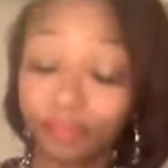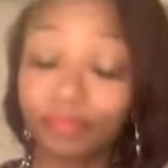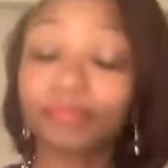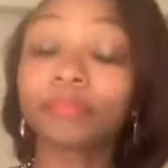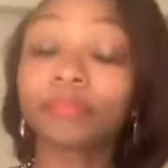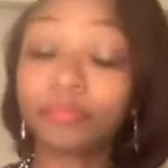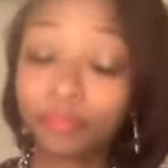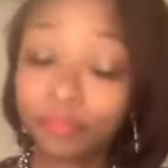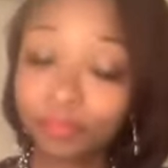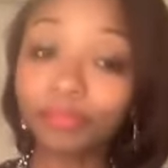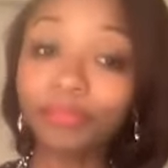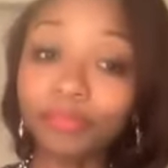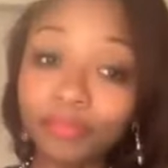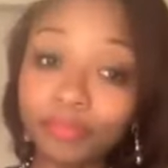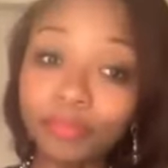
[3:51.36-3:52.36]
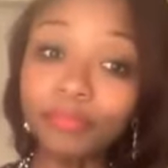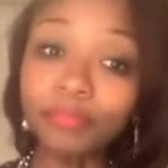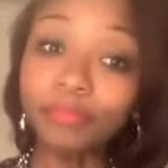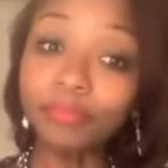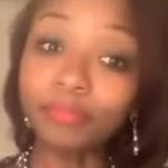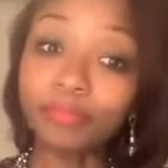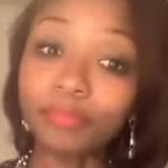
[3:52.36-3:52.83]
and the, your neighbor
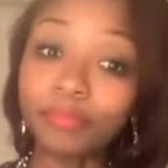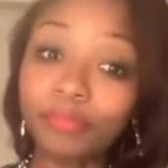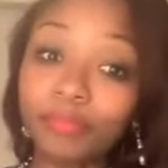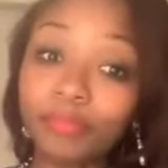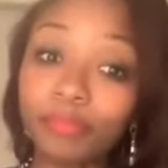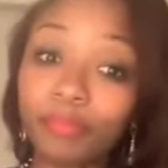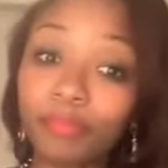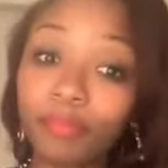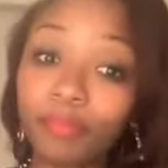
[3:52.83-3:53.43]
inside your head